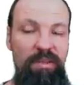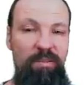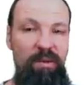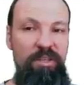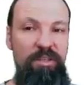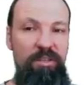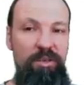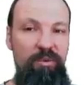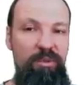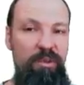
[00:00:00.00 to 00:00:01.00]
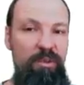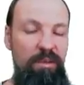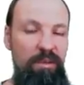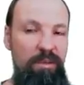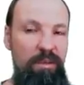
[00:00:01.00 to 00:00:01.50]
expression shows
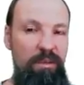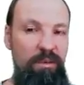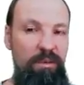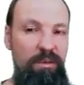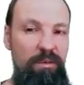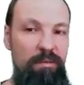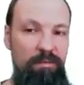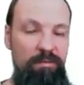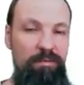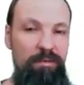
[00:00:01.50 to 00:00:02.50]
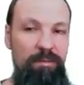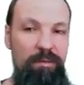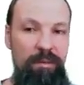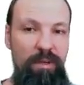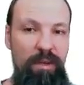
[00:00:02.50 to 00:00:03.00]
the
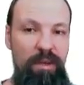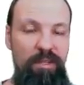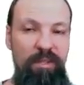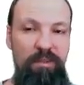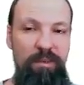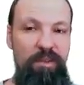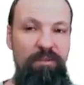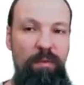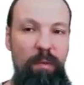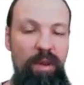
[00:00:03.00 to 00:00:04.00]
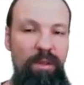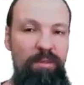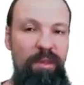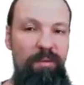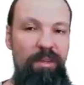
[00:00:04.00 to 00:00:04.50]
regression expression for one
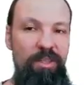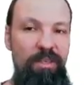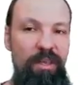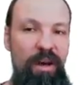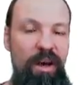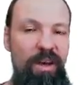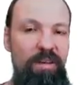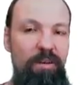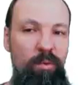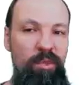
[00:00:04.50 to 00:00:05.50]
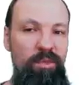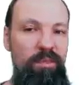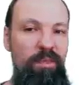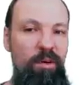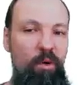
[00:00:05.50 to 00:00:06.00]
observation, the I, which
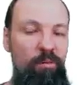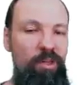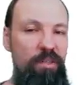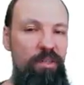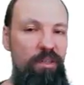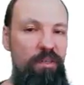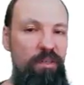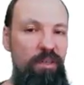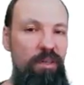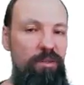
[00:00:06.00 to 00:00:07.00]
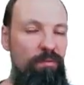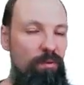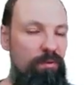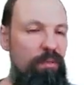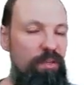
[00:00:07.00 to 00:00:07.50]
is the object index in case of
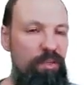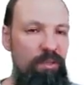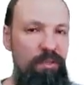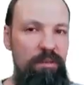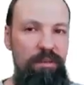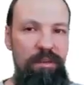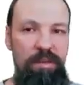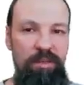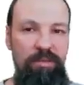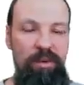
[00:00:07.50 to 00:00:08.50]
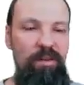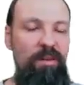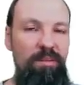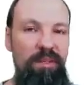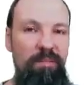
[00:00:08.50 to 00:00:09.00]
cross-sectional regression or
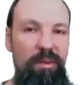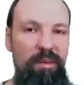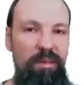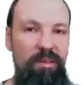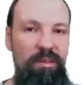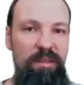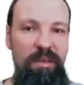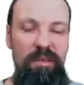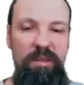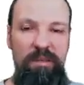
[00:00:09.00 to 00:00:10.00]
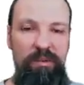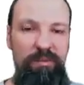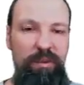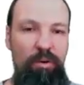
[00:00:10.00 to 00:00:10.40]
random sampling. This is the index of the